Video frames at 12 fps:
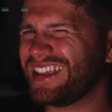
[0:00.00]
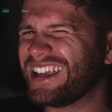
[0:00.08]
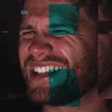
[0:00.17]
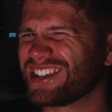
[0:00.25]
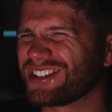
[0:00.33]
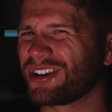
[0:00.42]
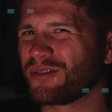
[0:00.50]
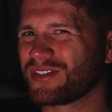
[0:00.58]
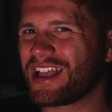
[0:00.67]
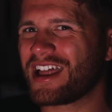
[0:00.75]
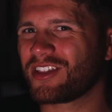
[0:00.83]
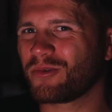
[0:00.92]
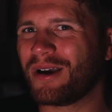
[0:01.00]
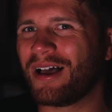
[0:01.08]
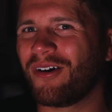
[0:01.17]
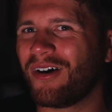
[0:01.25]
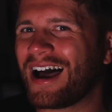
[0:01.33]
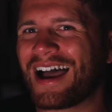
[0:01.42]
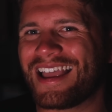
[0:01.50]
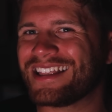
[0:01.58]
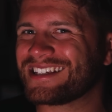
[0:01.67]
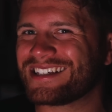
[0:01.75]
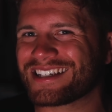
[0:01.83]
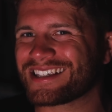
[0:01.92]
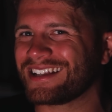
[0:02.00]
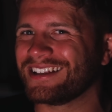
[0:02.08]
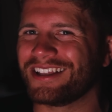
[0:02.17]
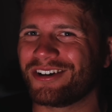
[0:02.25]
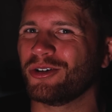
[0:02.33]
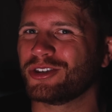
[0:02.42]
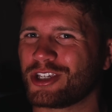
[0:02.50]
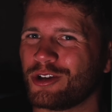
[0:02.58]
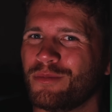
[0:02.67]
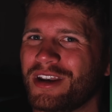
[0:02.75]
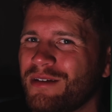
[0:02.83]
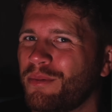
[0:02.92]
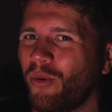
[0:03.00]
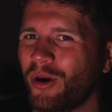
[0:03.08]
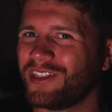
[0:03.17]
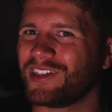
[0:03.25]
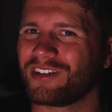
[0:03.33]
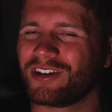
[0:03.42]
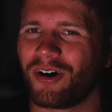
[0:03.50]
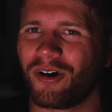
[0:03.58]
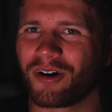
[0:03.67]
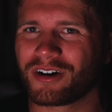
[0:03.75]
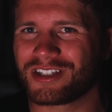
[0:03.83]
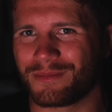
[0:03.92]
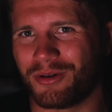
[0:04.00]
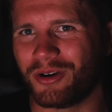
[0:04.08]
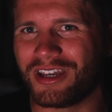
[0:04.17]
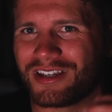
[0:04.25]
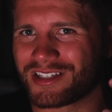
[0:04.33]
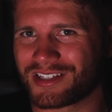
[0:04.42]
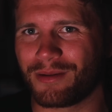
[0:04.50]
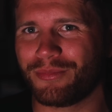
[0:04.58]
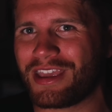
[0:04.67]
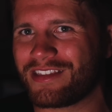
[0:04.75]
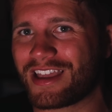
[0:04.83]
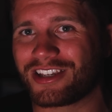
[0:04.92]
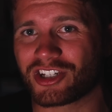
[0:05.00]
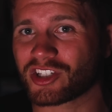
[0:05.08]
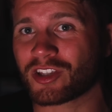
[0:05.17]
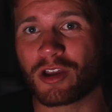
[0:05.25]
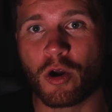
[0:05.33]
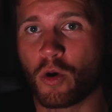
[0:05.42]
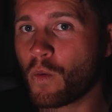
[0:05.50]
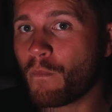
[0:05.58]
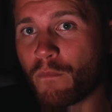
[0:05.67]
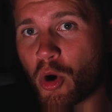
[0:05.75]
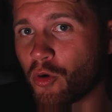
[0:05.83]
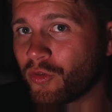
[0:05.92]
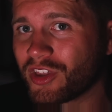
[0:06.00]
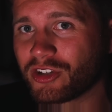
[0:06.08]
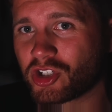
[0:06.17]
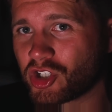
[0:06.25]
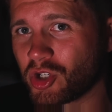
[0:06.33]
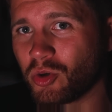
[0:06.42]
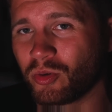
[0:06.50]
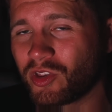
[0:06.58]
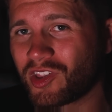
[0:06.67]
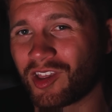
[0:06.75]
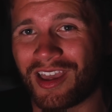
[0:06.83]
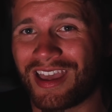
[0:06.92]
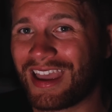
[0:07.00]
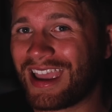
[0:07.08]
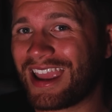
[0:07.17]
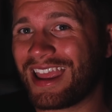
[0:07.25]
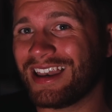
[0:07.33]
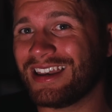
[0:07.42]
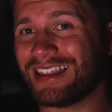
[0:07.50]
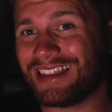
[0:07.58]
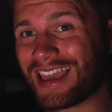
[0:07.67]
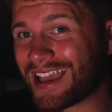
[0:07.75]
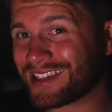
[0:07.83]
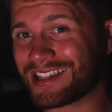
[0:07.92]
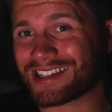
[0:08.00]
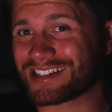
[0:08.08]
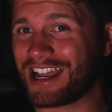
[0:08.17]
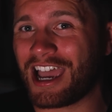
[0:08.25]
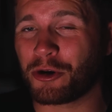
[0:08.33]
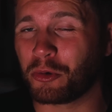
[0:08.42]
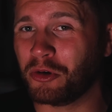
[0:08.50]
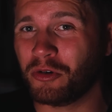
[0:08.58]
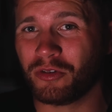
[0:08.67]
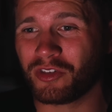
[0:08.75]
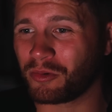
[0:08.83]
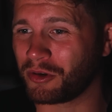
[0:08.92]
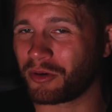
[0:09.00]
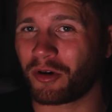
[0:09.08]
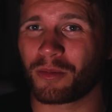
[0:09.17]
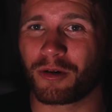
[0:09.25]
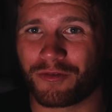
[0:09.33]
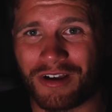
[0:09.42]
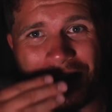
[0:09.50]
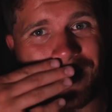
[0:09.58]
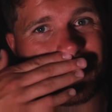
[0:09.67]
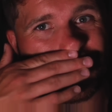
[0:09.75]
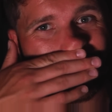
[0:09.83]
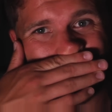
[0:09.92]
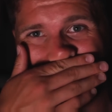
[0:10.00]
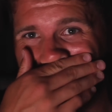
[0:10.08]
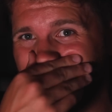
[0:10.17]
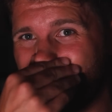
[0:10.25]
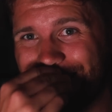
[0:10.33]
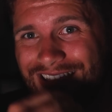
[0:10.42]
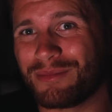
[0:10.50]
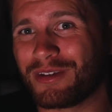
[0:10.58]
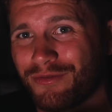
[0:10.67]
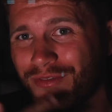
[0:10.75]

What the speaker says: think it deserves that as well. It's just a little too many points in GAR to put into something that just moves and shoots. And yes, it's 9 wounds with armor 5 and everything, and it can be